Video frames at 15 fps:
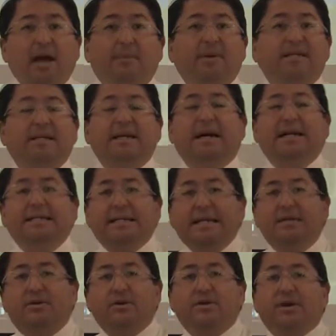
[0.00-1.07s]
Hemet San
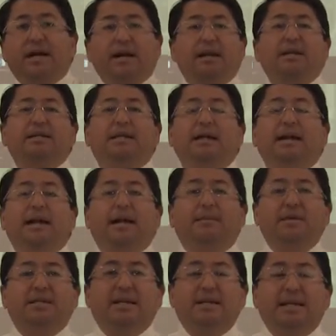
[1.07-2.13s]
Jacinto, you got a listing in
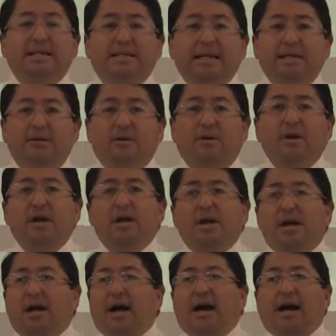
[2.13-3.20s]
Hemet San Jacinto
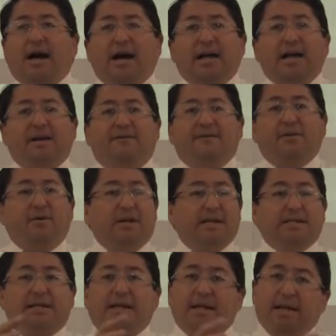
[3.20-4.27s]
uh, if you
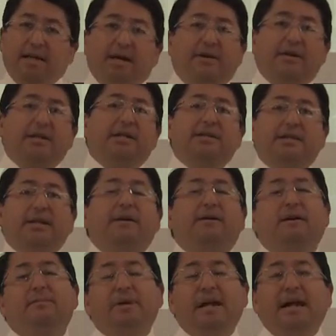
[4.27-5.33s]
listed here in the
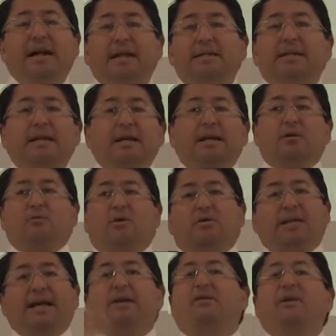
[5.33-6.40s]
CRMLS,
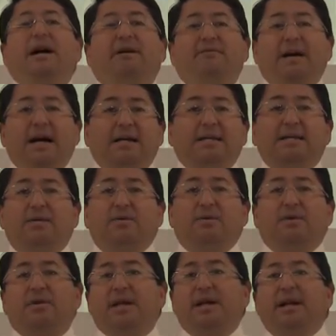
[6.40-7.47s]
well, they don't have access to
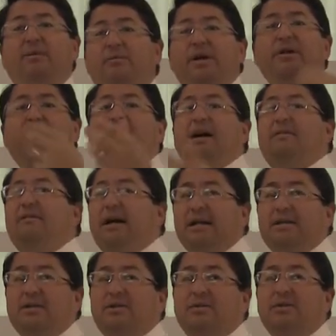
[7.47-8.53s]
our data. We don't have
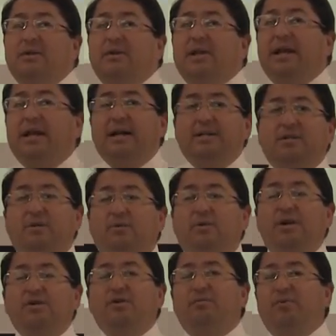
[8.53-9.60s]
access to their data. So
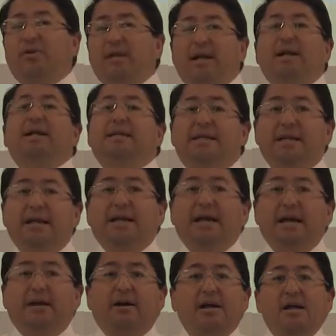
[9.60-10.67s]
when you put the listing
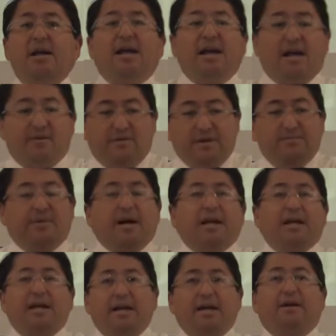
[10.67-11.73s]
here,
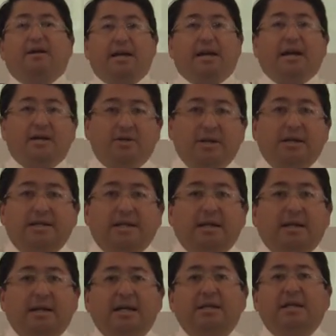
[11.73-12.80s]
everybody here can actually see
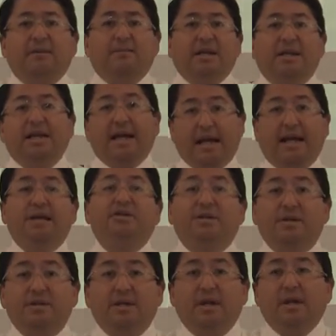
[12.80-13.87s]
the listing, but the
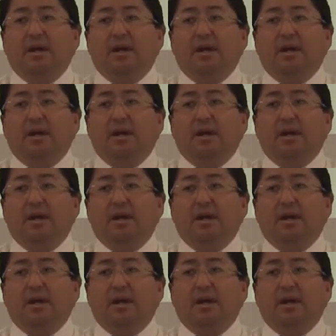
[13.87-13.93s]
agents